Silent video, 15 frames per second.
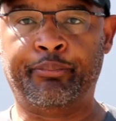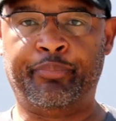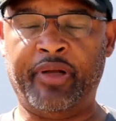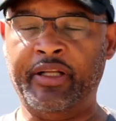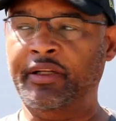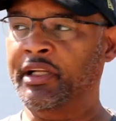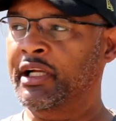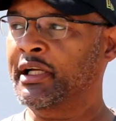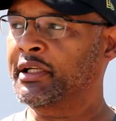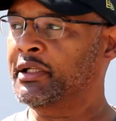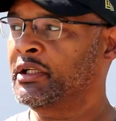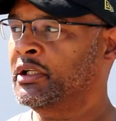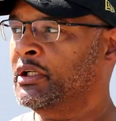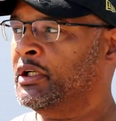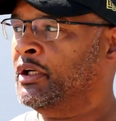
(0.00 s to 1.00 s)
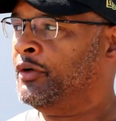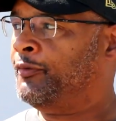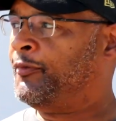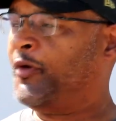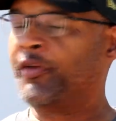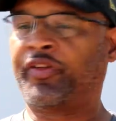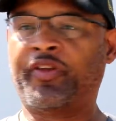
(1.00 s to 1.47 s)
But look,
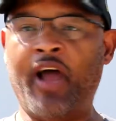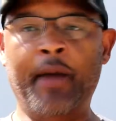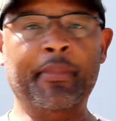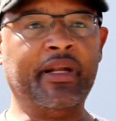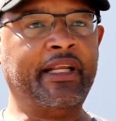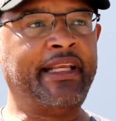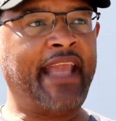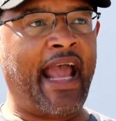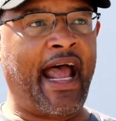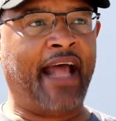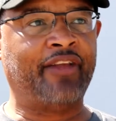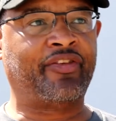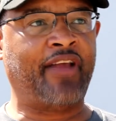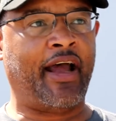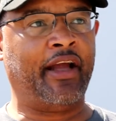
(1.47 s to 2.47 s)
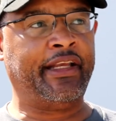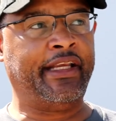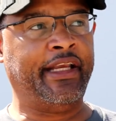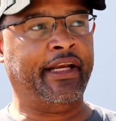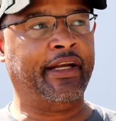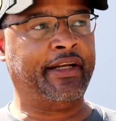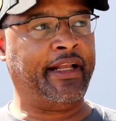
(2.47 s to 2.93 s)
for some of the guys out
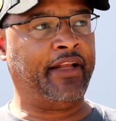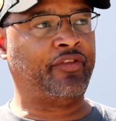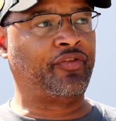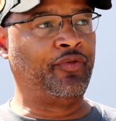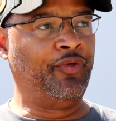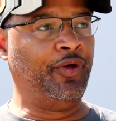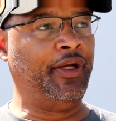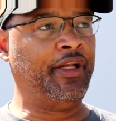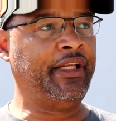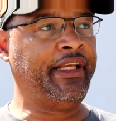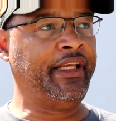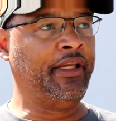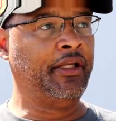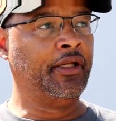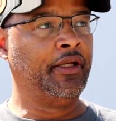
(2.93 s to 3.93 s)
here that's really